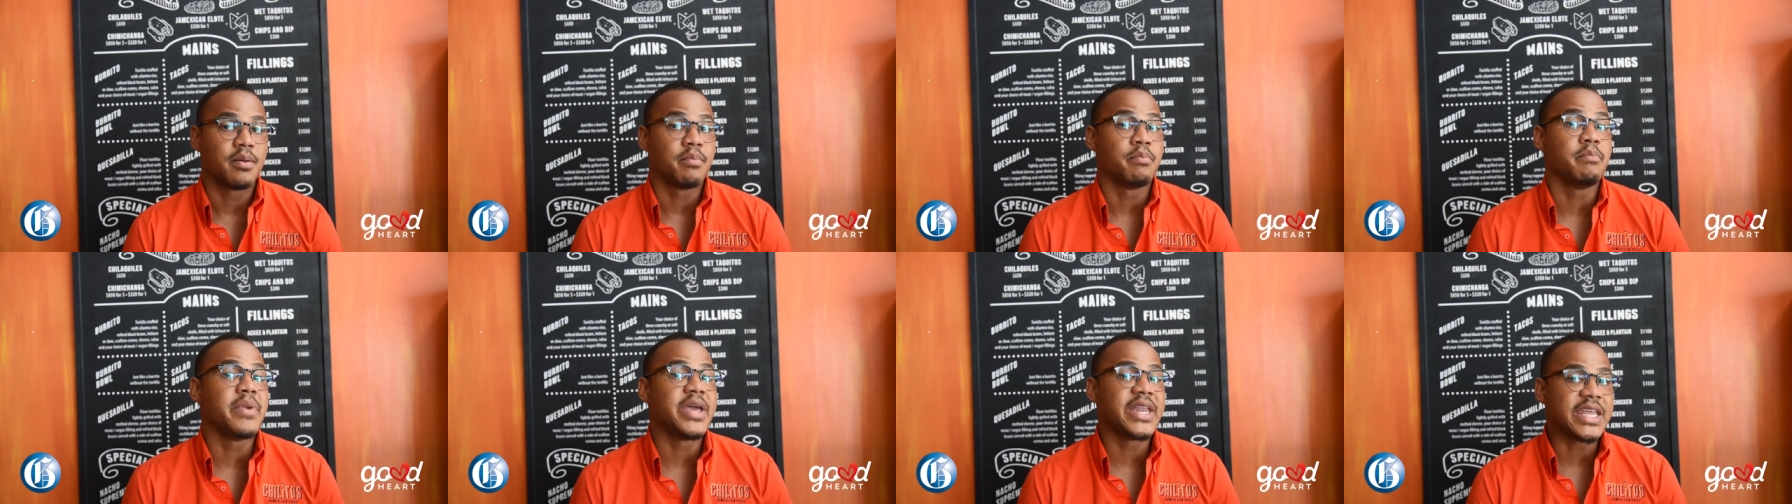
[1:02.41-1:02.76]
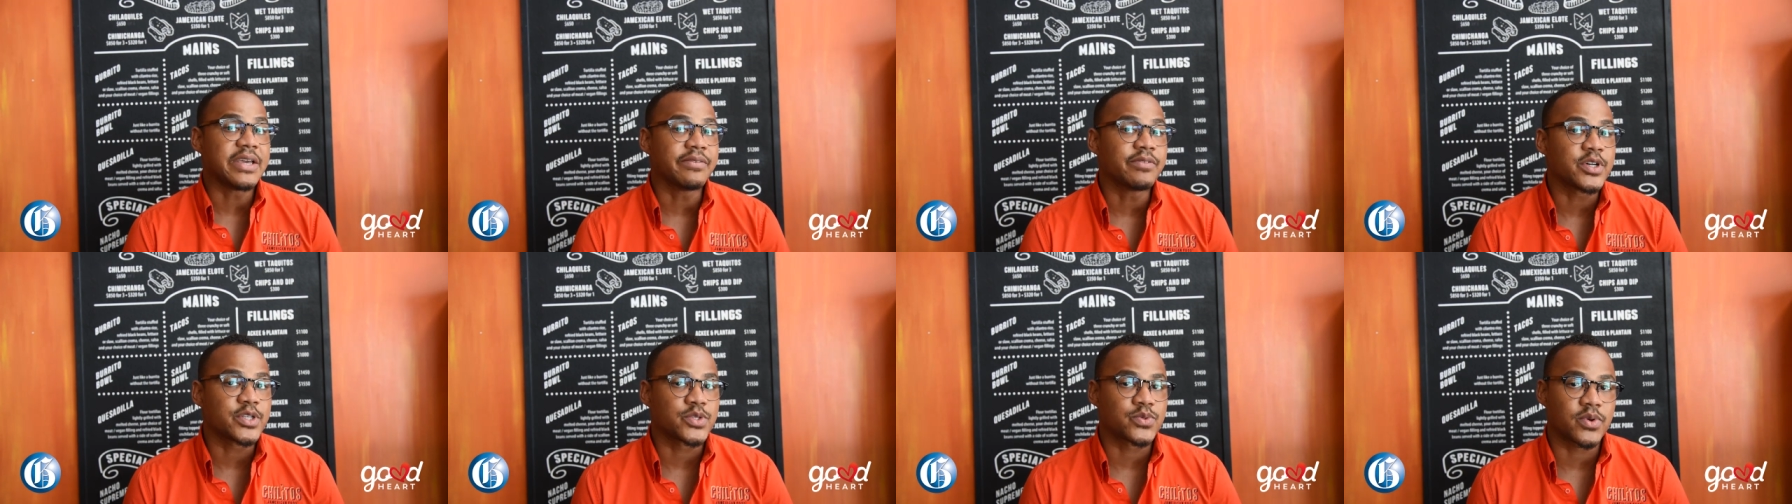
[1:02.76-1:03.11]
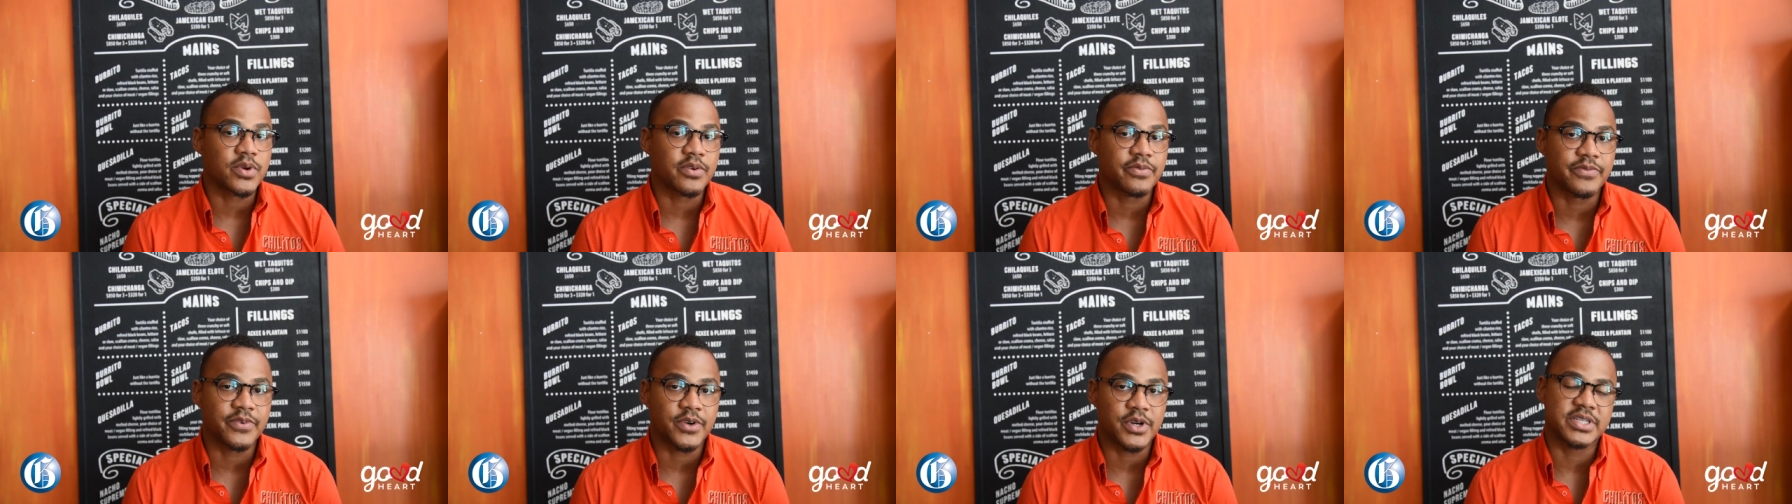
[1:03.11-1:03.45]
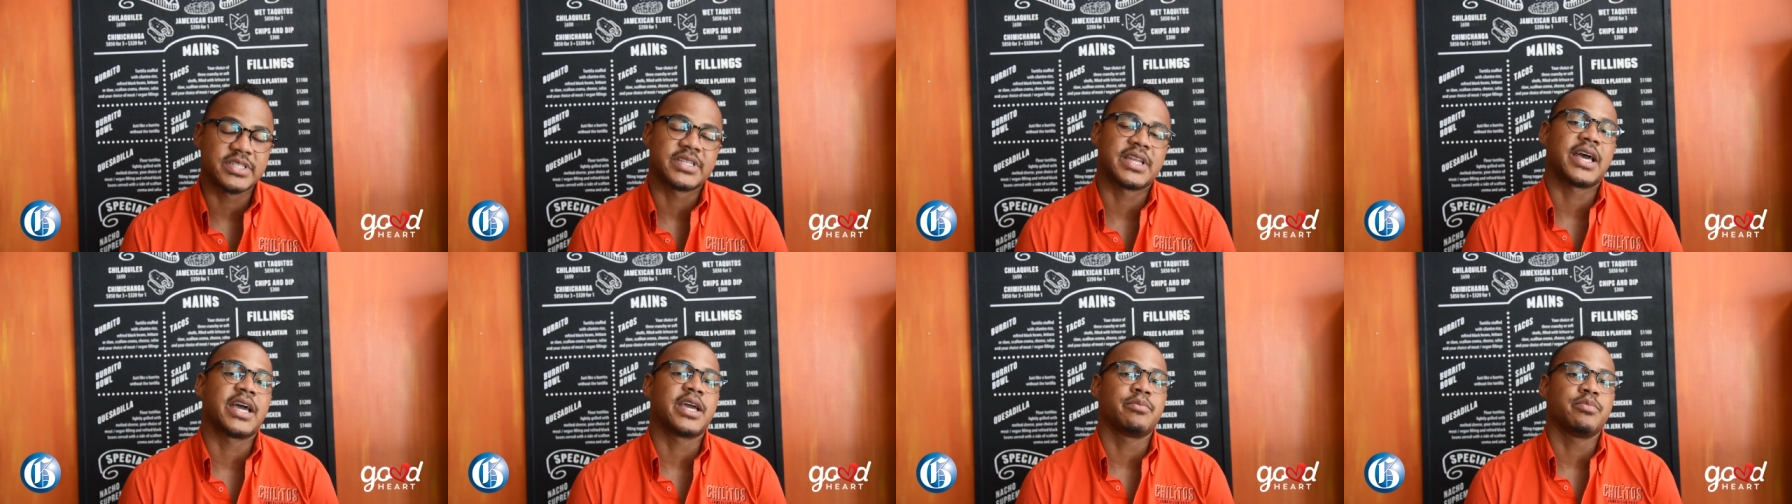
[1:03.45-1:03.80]
Many of us were
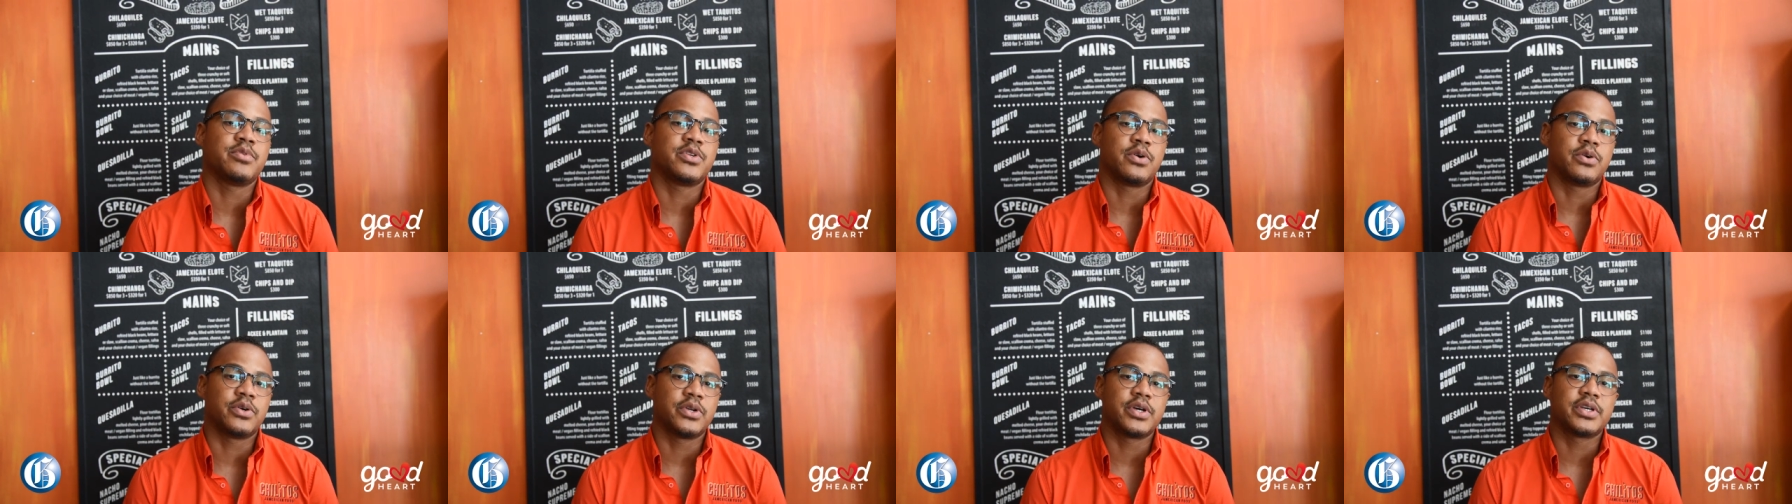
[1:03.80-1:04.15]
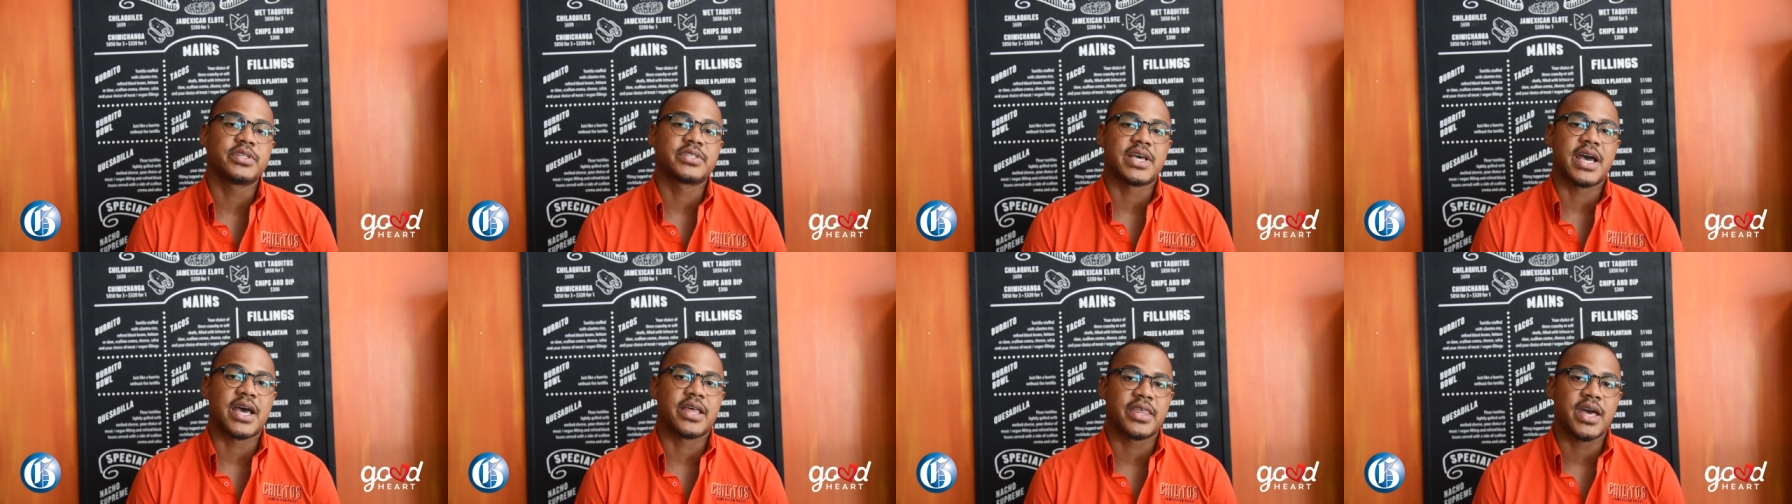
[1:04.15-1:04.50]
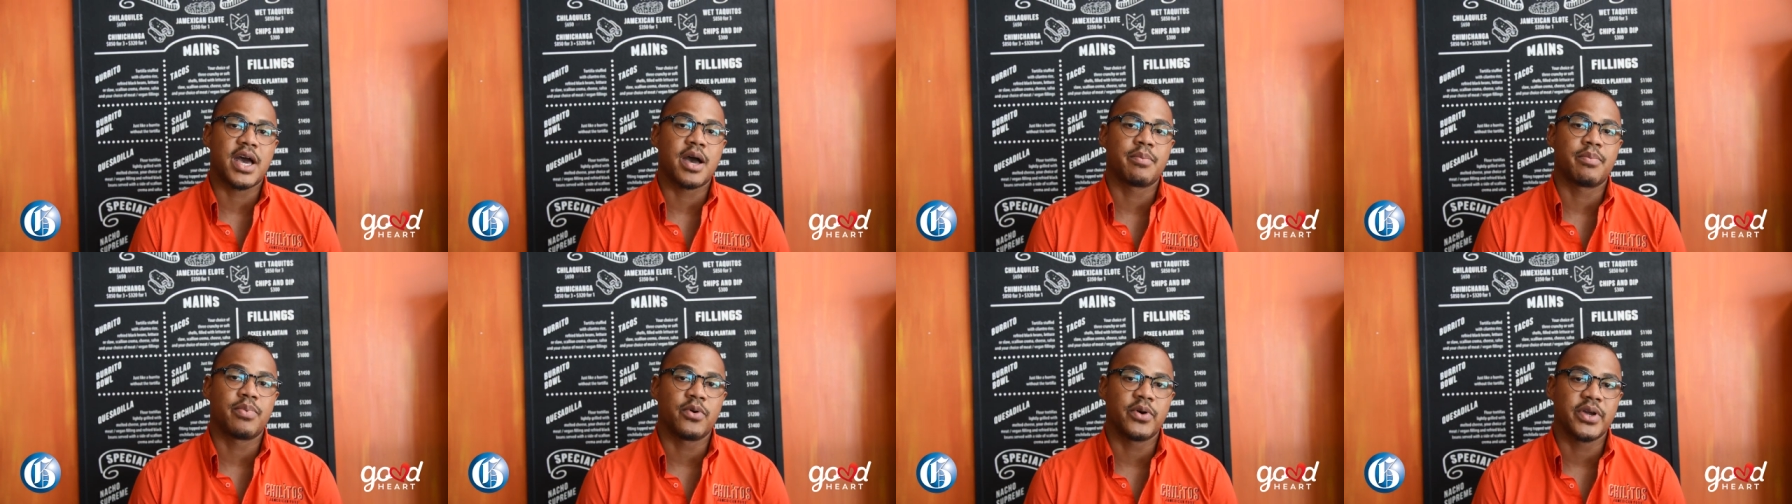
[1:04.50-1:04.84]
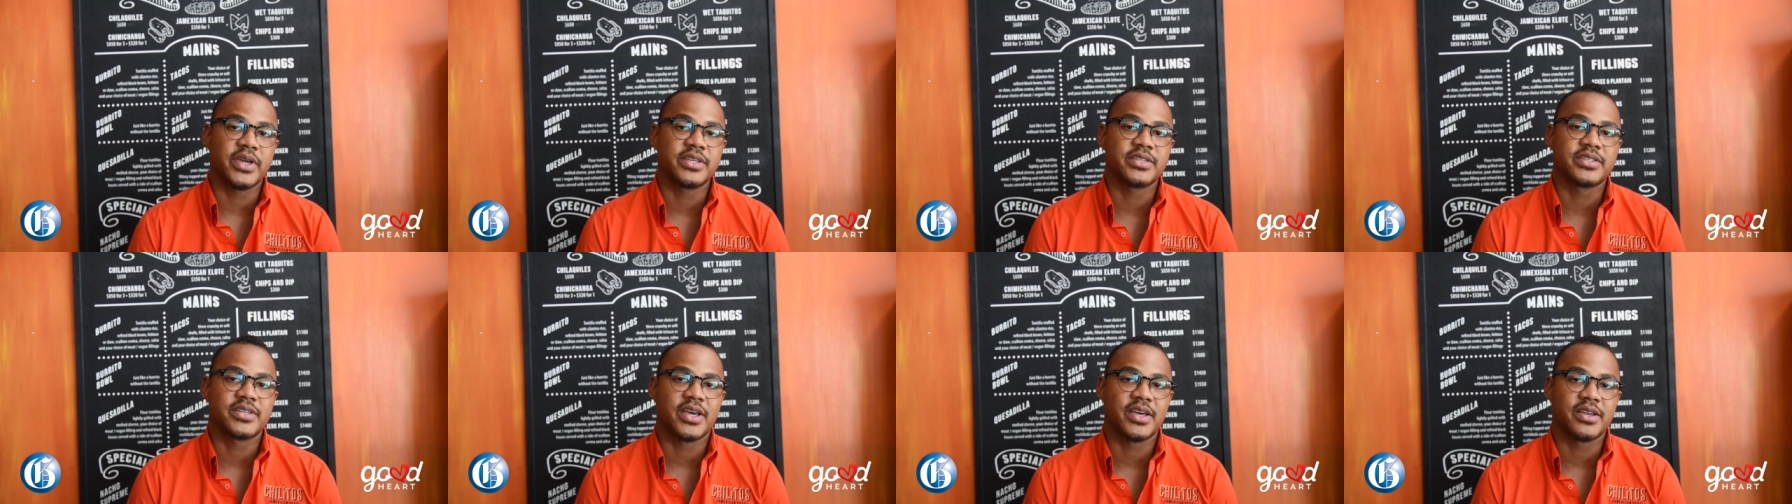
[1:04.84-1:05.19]
first time donors at that
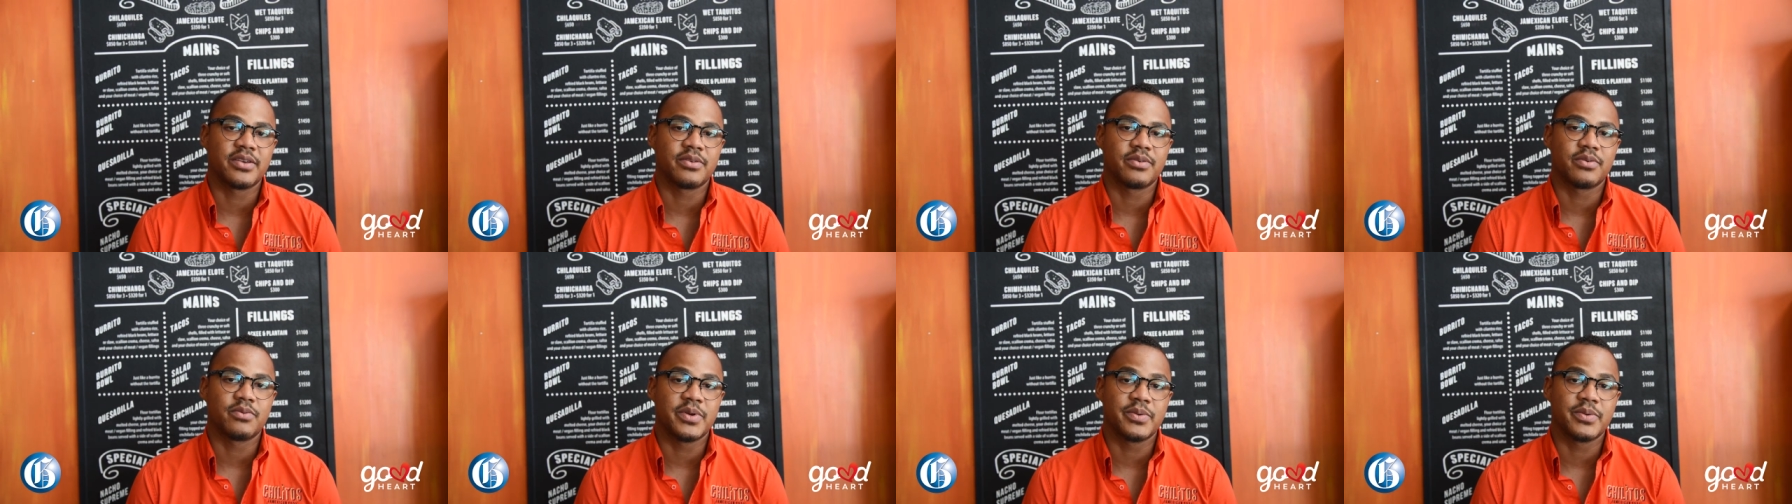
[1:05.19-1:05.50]
point and